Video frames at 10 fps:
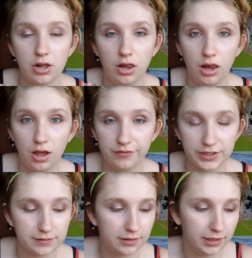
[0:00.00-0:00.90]
love
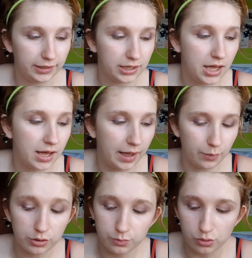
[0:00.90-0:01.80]
it. Like, I
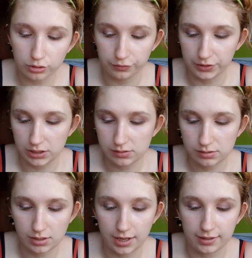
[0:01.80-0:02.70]
want more of
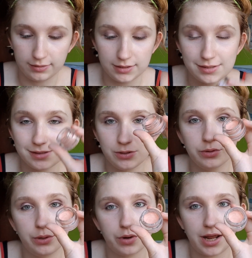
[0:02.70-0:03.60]
these. This is the
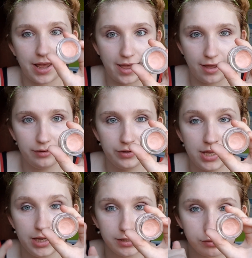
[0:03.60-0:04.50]
only one I have.
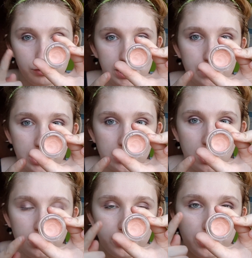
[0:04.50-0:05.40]
It's a really great
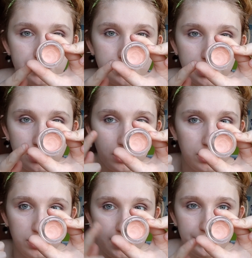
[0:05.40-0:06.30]
color. It goes with
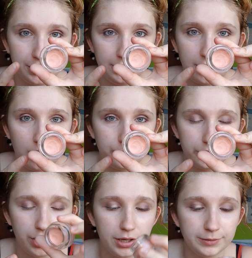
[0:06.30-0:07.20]
everything that I
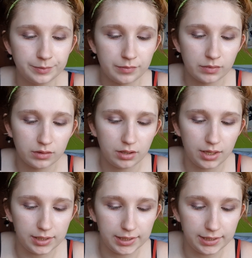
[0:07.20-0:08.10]
put on,
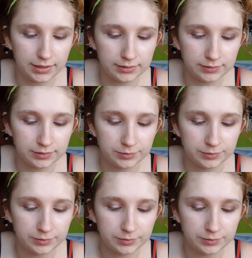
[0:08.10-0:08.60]
and